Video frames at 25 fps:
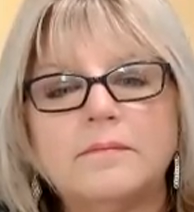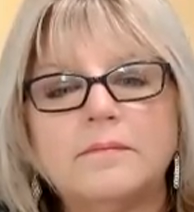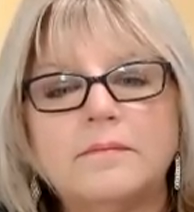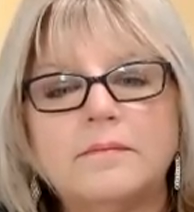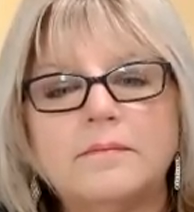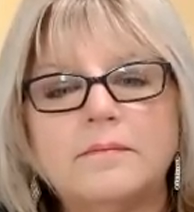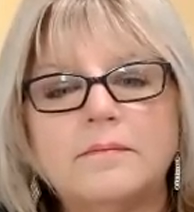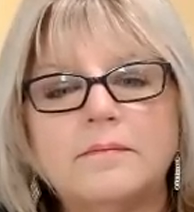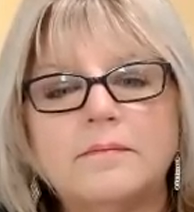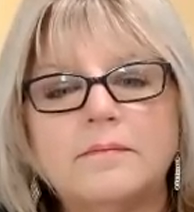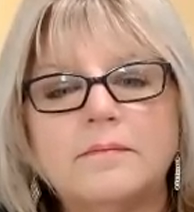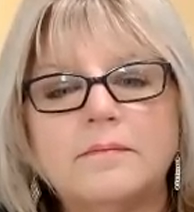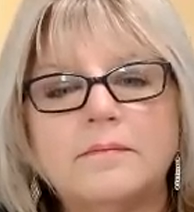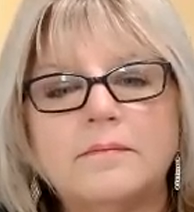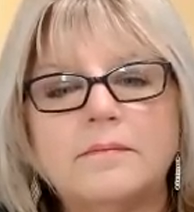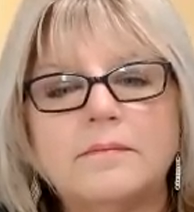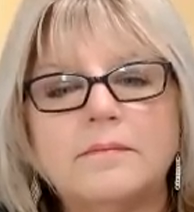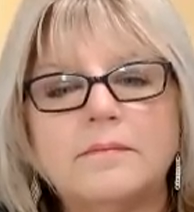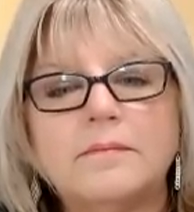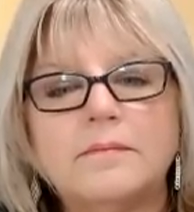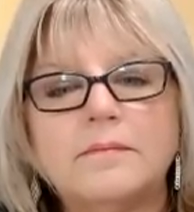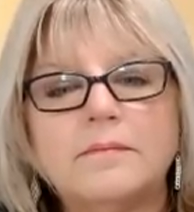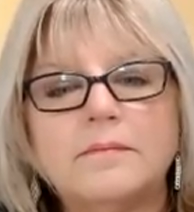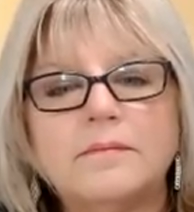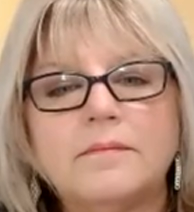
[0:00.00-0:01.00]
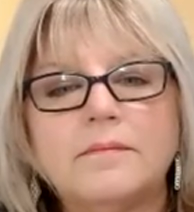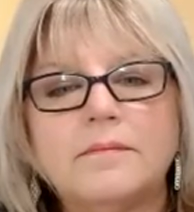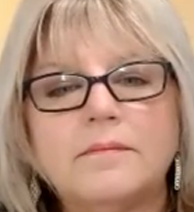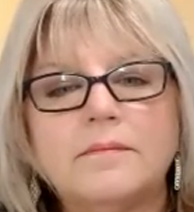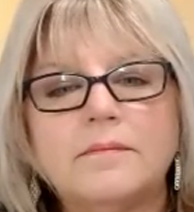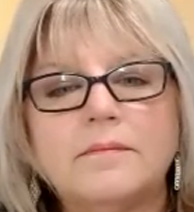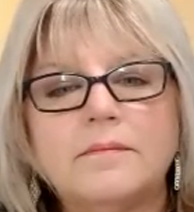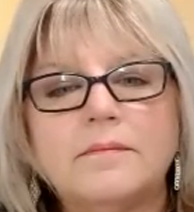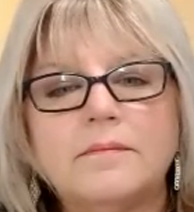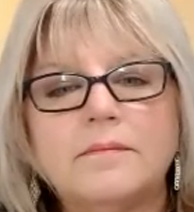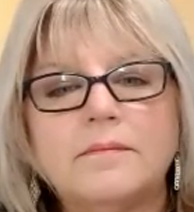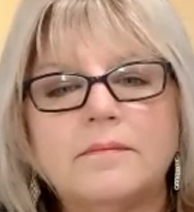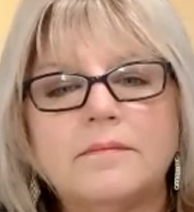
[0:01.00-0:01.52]

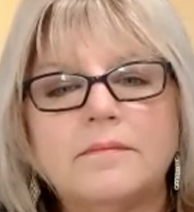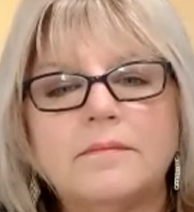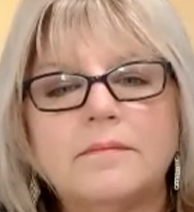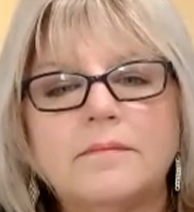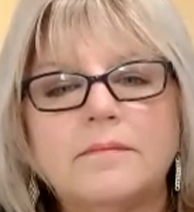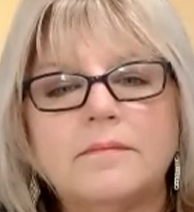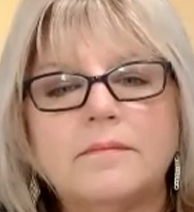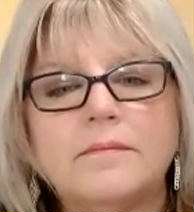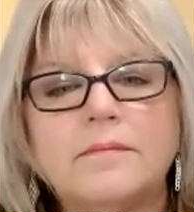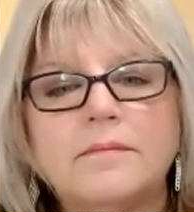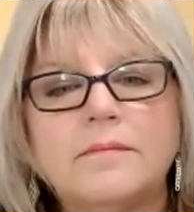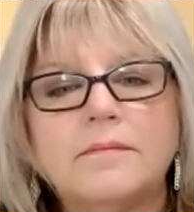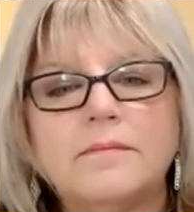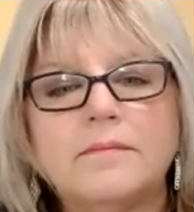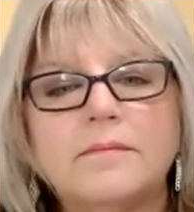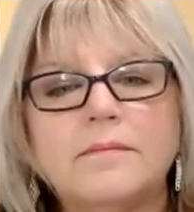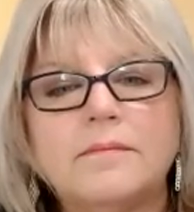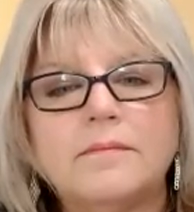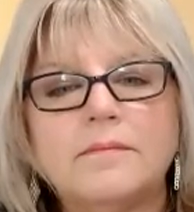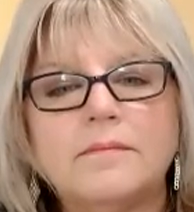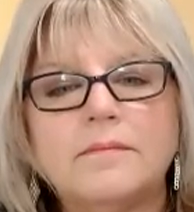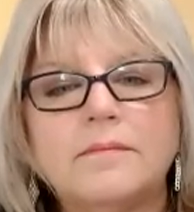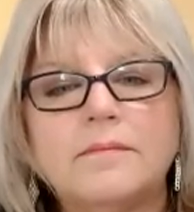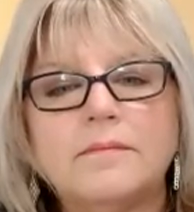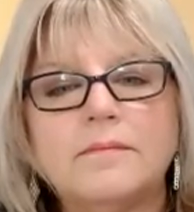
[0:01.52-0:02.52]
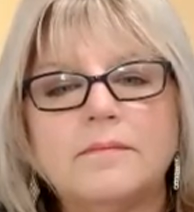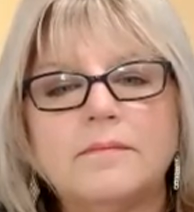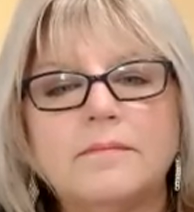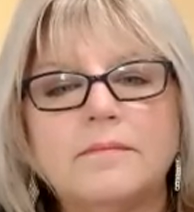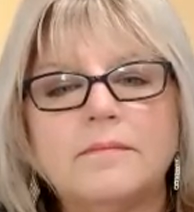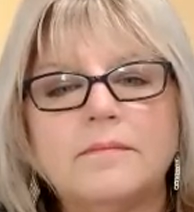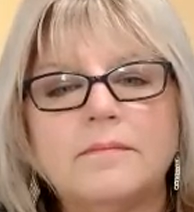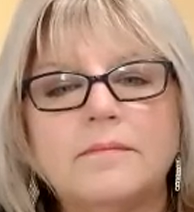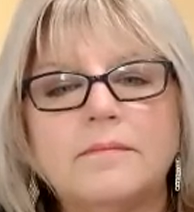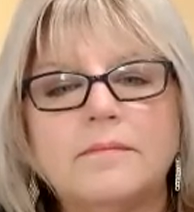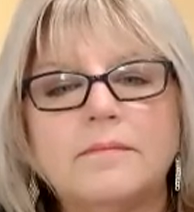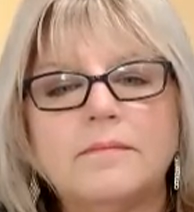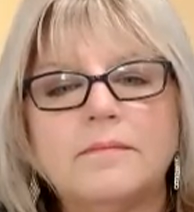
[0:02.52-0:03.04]

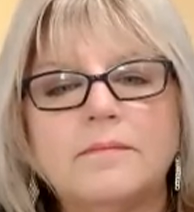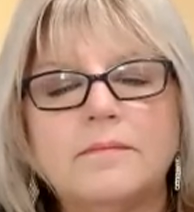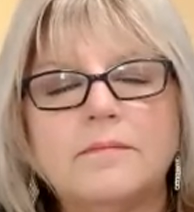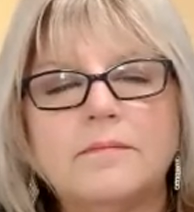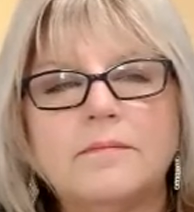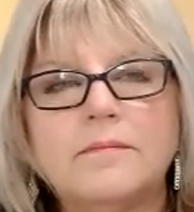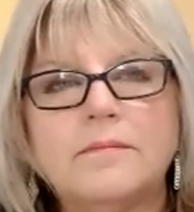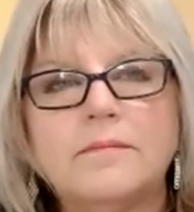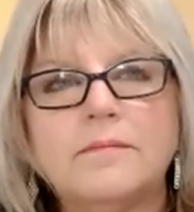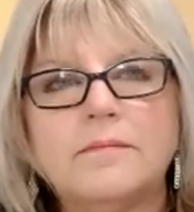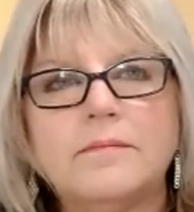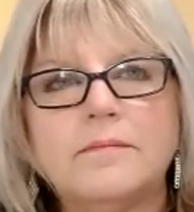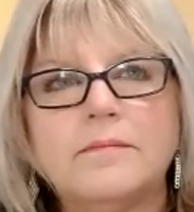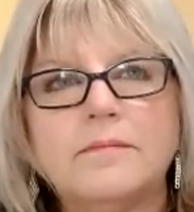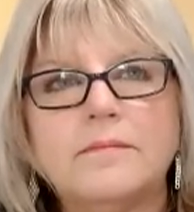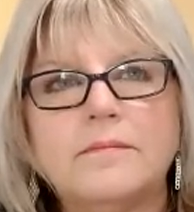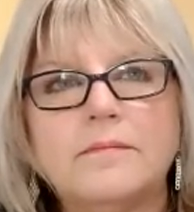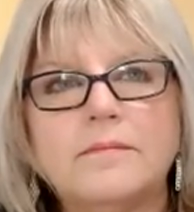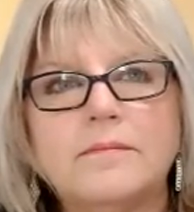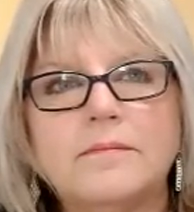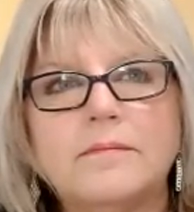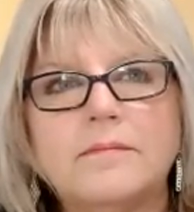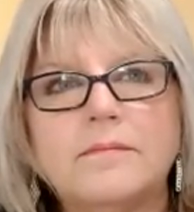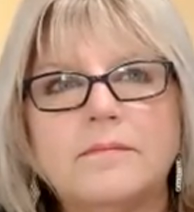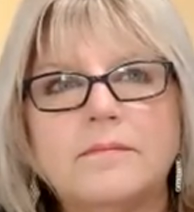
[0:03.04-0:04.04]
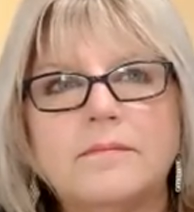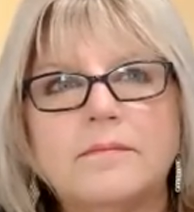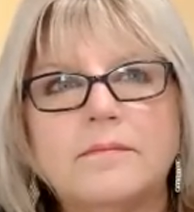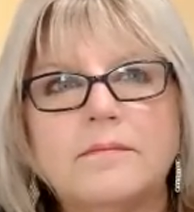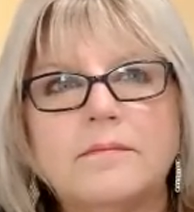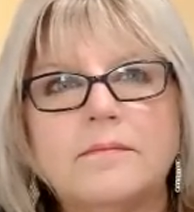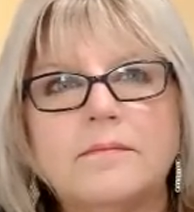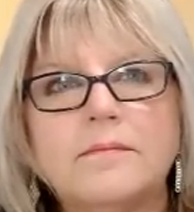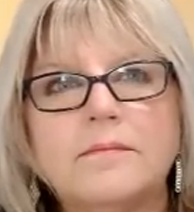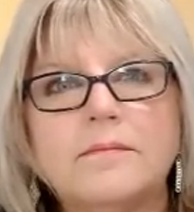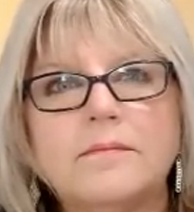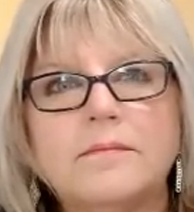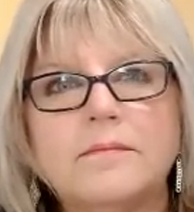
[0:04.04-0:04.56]

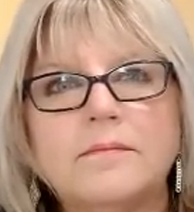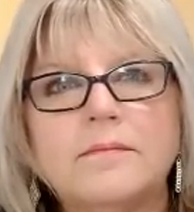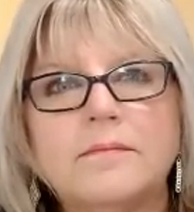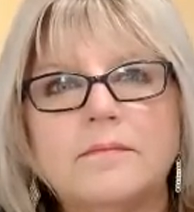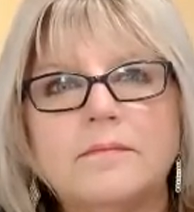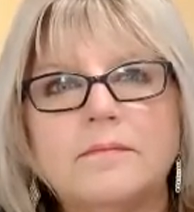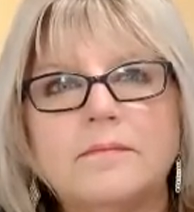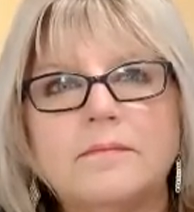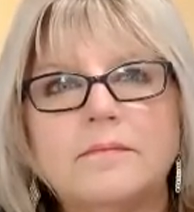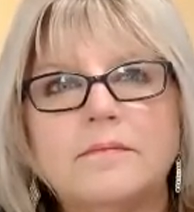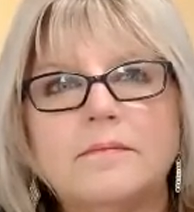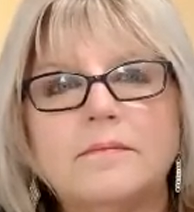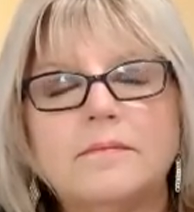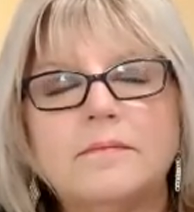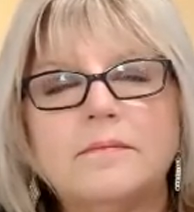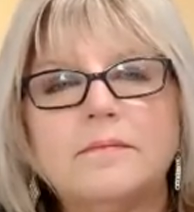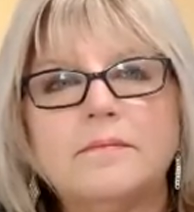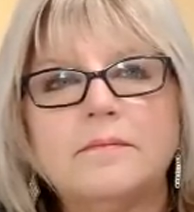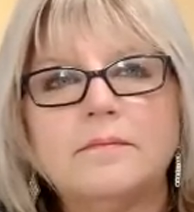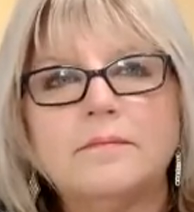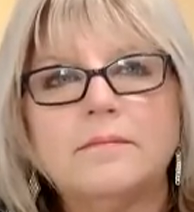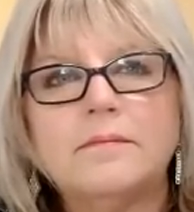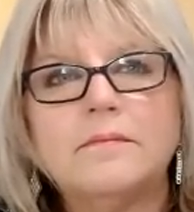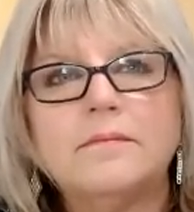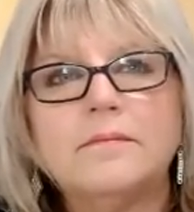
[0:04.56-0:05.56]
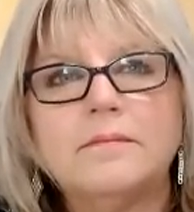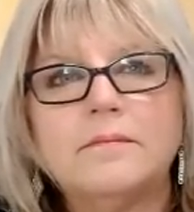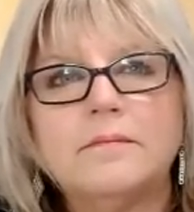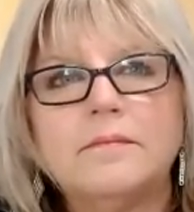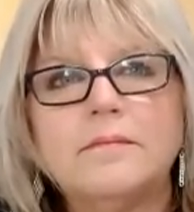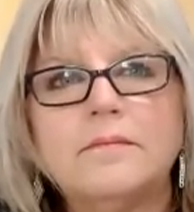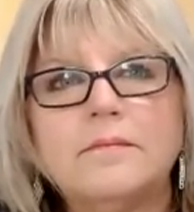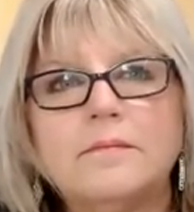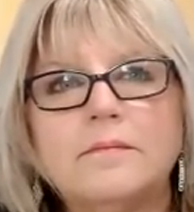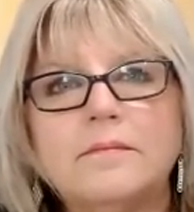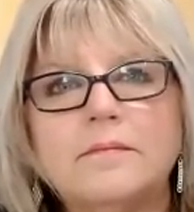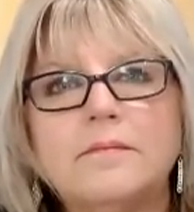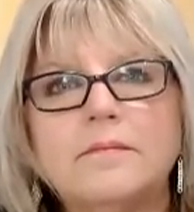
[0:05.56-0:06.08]

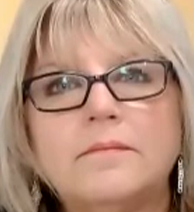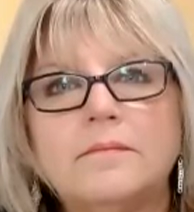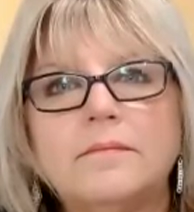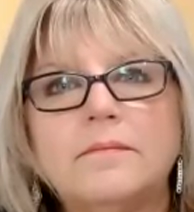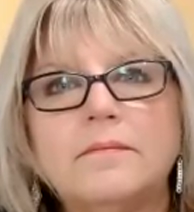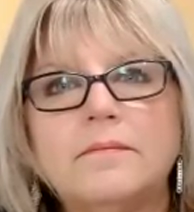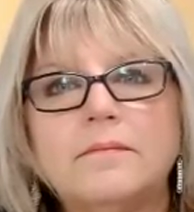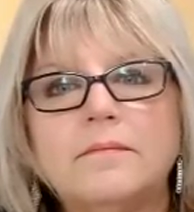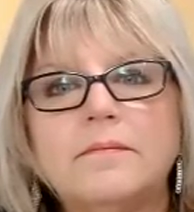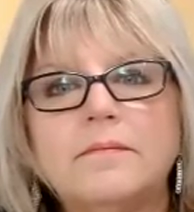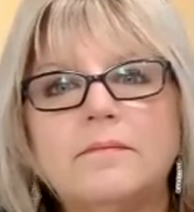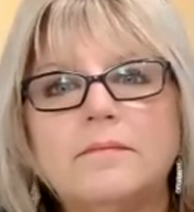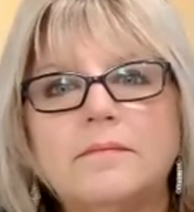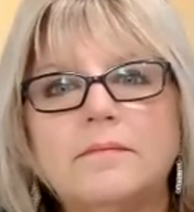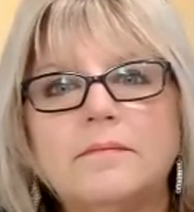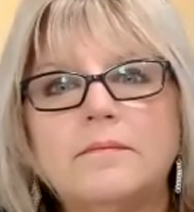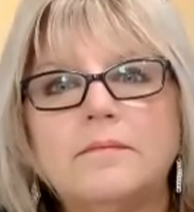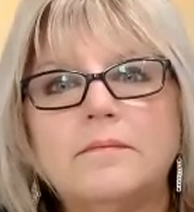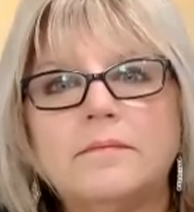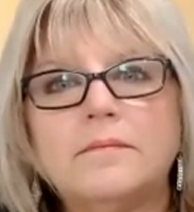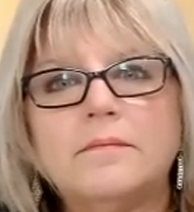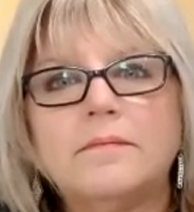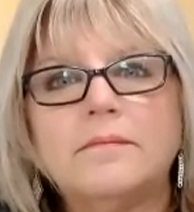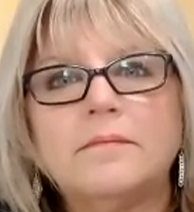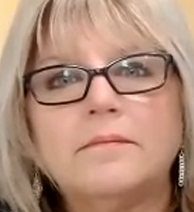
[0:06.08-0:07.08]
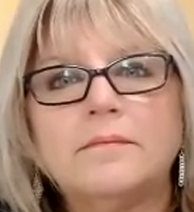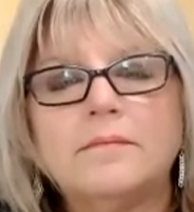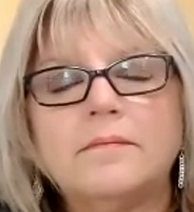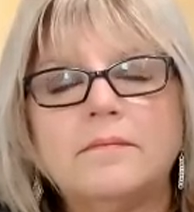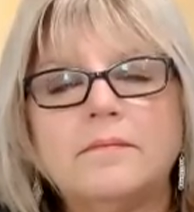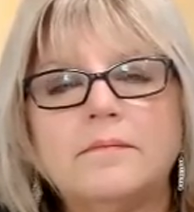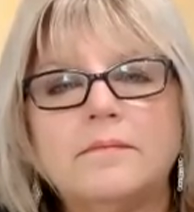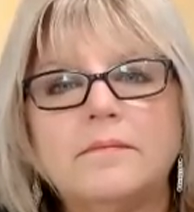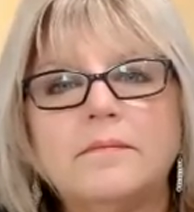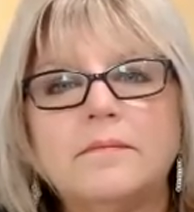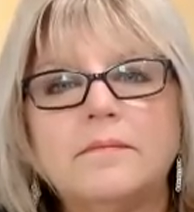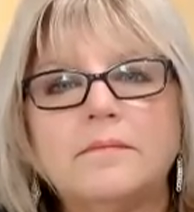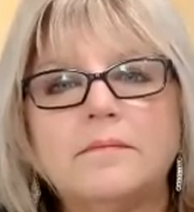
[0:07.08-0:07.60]

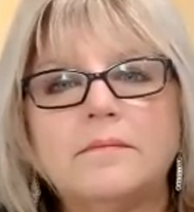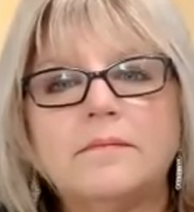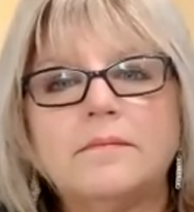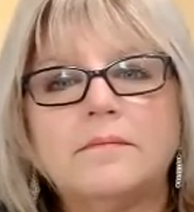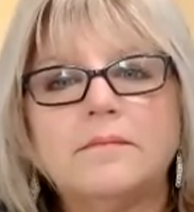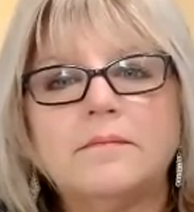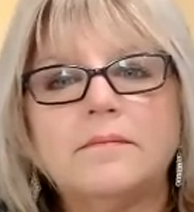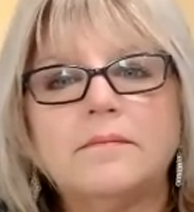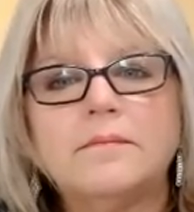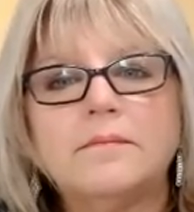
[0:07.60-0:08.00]
(silent)